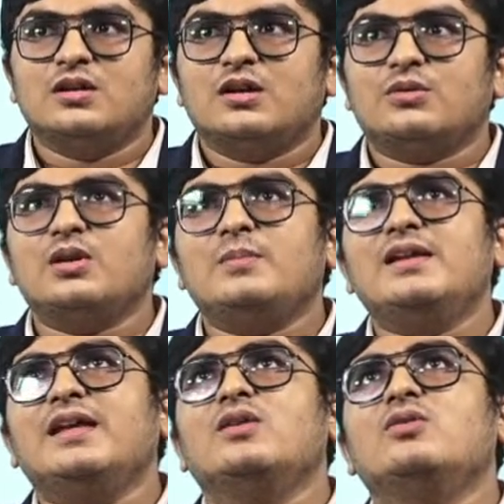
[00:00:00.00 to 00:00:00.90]
You will be
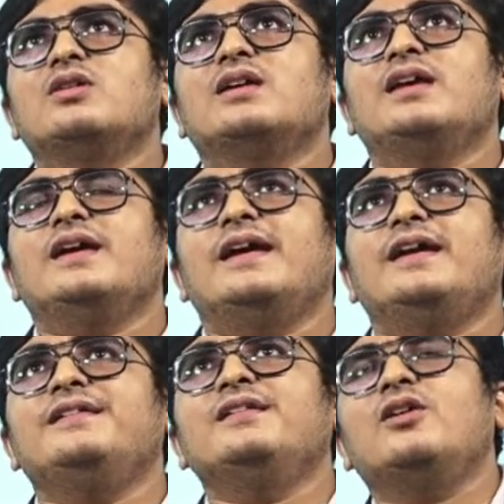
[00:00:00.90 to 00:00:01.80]
like, okay,
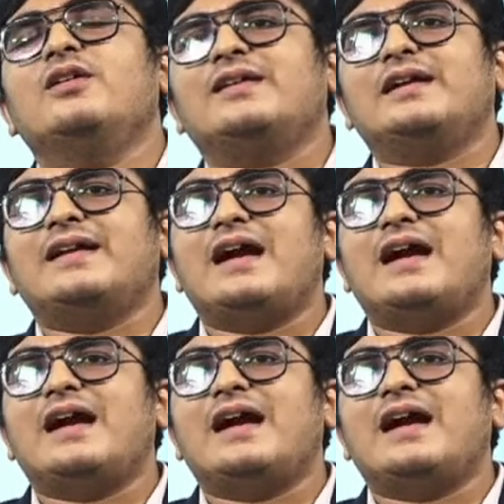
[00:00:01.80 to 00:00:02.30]
Indian Contract